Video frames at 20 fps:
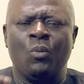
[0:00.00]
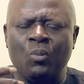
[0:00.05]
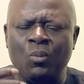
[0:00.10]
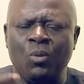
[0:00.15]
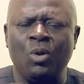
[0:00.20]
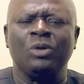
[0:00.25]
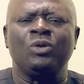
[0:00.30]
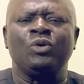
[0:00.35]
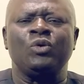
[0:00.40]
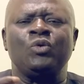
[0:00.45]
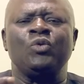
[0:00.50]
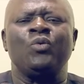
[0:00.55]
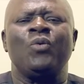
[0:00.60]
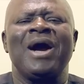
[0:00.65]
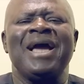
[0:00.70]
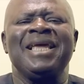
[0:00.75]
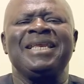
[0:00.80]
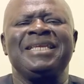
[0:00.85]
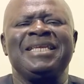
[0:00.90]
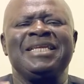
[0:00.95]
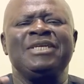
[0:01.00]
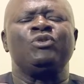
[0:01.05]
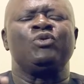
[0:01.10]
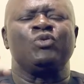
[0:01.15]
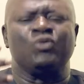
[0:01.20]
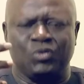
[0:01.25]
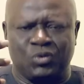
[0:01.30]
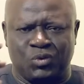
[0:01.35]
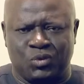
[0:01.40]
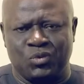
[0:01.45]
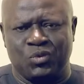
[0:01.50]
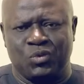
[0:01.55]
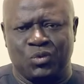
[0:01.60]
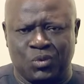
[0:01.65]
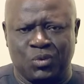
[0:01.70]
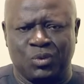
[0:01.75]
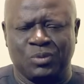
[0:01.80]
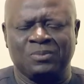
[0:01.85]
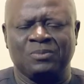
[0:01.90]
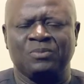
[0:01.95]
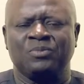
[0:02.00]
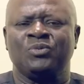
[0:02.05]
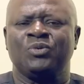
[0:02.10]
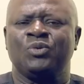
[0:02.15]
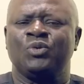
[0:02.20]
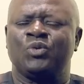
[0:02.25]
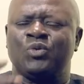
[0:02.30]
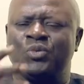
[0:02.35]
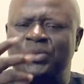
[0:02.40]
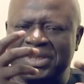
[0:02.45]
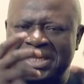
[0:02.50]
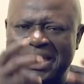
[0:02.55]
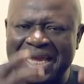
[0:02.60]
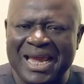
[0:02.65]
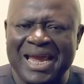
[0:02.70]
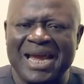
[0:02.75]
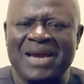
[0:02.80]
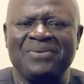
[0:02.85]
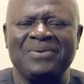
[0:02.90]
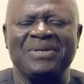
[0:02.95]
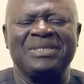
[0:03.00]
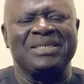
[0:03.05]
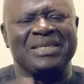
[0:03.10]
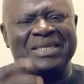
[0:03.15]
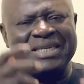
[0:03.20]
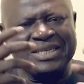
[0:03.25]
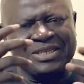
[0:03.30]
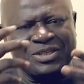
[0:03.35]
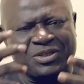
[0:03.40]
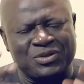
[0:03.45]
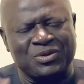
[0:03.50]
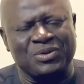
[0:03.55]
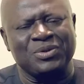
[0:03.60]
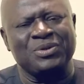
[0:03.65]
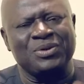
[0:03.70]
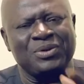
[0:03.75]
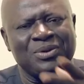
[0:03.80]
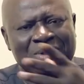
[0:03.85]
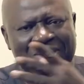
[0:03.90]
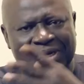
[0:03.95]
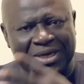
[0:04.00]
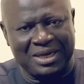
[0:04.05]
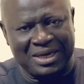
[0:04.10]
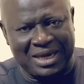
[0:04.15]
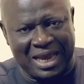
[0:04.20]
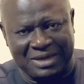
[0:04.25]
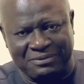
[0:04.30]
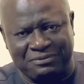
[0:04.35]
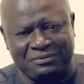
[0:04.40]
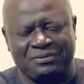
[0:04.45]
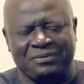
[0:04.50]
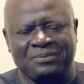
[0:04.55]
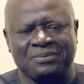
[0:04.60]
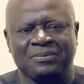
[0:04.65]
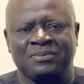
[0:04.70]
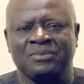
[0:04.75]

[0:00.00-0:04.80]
What do I need to do to inherit eternal life?